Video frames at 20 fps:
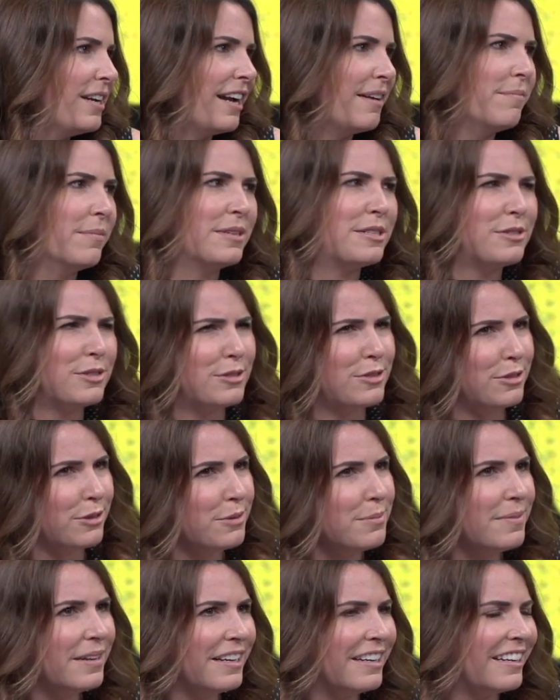I'm
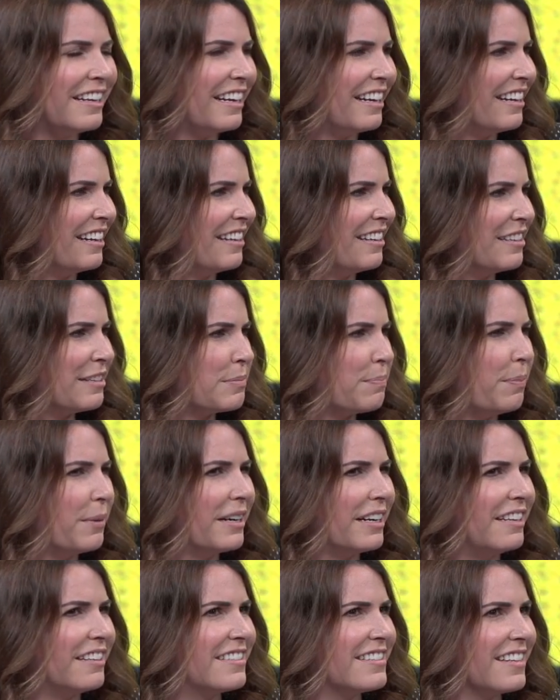assuming it is,
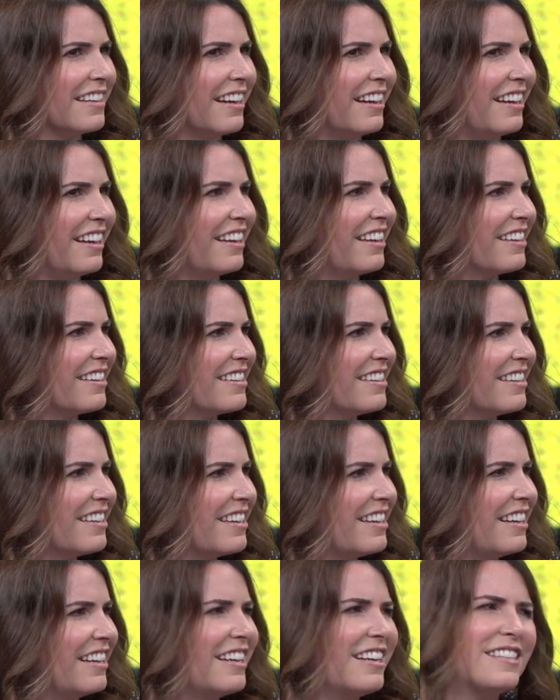but it's like,
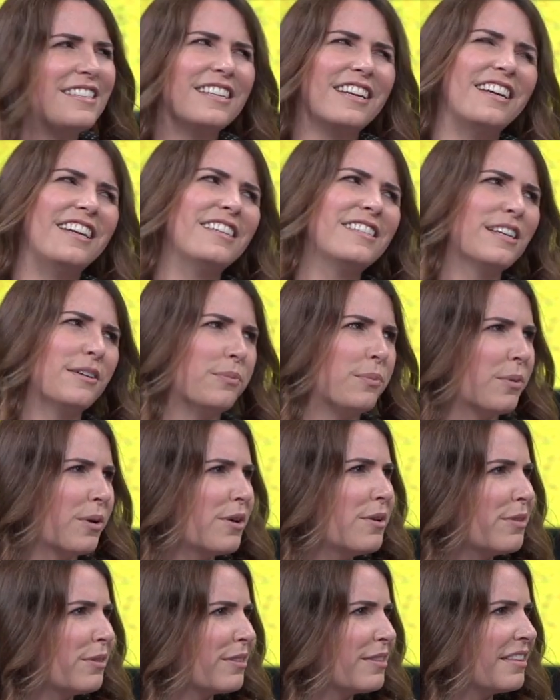it's is it
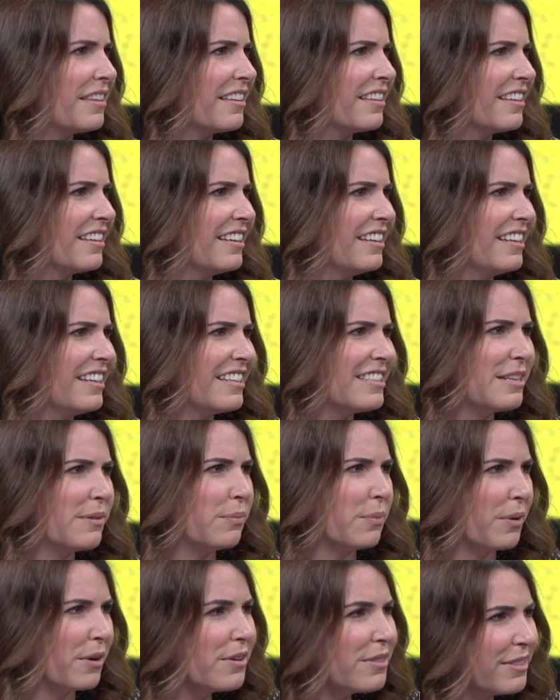worth?
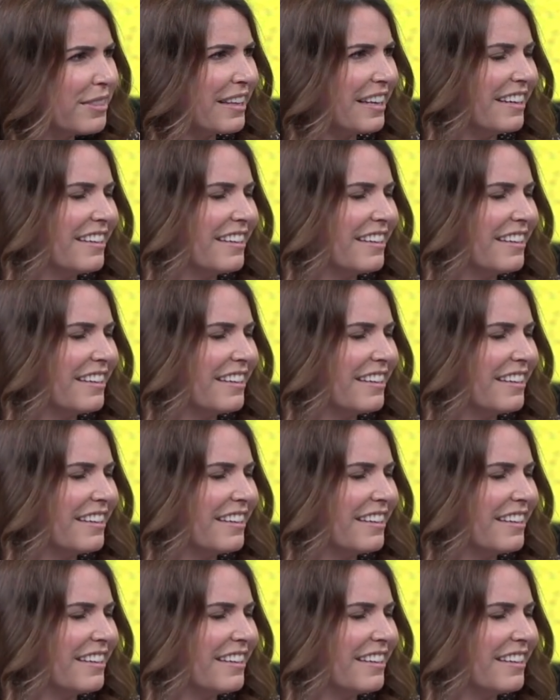it worth this?